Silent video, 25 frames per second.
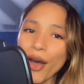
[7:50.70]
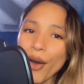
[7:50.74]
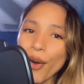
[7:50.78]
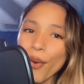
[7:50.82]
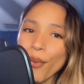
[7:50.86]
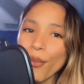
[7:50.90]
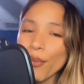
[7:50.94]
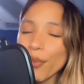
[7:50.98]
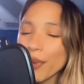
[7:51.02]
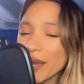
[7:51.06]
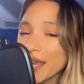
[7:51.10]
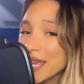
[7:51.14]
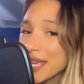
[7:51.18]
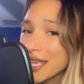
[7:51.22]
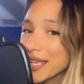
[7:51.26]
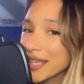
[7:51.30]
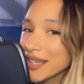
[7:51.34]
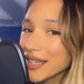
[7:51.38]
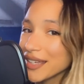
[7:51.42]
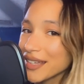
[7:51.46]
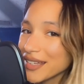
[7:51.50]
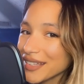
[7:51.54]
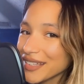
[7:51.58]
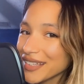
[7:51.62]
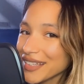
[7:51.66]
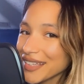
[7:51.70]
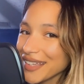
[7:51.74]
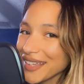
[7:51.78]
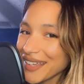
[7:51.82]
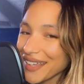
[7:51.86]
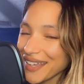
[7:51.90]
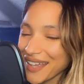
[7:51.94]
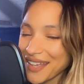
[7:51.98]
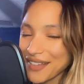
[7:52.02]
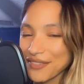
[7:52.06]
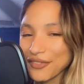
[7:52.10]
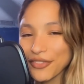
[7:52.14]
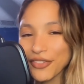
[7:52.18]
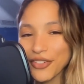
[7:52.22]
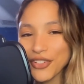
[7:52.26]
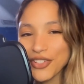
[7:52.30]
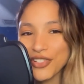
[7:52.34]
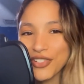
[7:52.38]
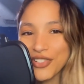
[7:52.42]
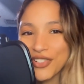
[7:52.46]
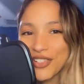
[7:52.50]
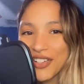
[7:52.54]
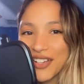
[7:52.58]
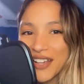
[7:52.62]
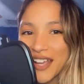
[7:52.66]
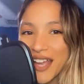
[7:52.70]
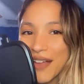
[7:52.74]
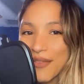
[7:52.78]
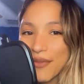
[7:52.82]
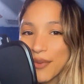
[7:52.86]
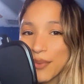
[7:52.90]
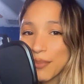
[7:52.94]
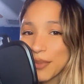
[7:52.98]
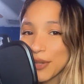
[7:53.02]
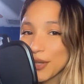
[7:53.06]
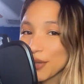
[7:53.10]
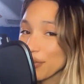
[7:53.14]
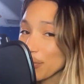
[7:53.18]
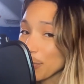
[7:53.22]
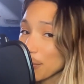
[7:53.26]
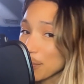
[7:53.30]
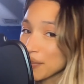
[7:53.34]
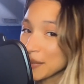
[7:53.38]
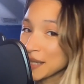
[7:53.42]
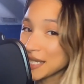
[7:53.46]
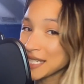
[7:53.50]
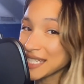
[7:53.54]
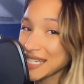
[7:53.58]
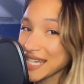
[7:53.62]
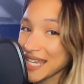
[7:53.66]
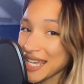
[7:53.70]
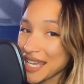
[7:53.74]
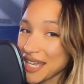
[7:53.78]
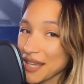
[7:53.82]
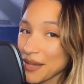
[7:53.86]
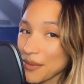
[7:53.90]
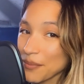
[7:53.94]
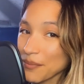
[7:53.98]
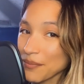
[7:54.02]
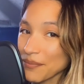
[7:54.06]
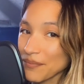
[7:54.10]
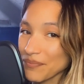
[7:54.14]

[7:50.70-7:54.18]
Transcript: week. And for sure, have a beautiful Monday.